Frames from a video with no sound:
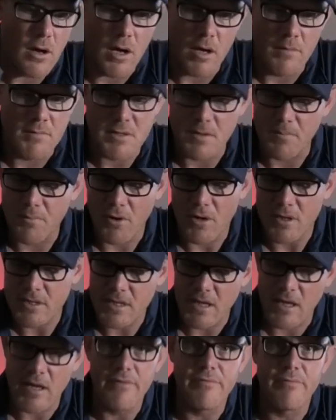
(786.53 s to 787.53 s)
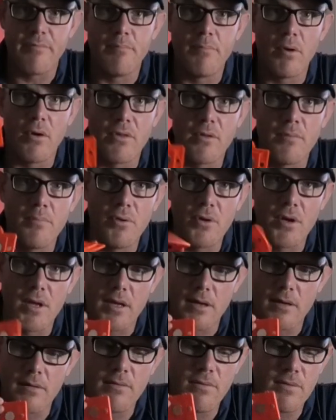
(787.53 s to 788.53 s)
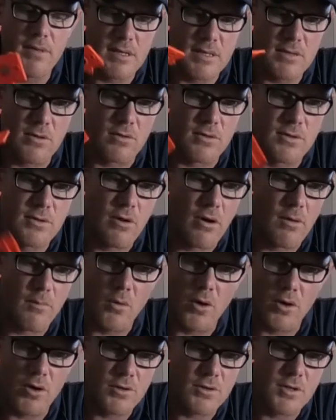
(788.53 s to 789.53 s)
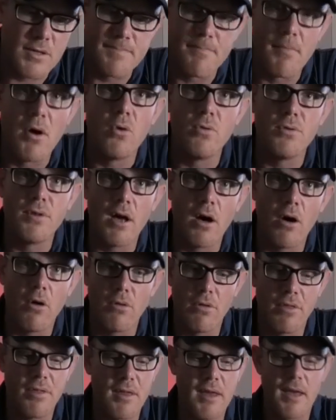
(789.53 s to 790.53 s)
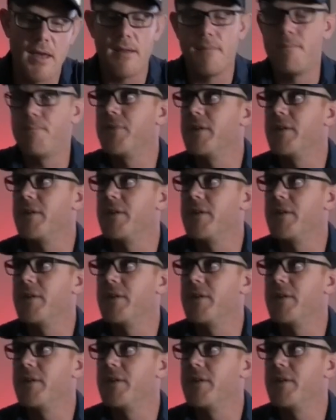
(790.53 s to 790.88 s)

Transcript: I'm surprised they even bother putting this on top. Why not just mold the whole thing in?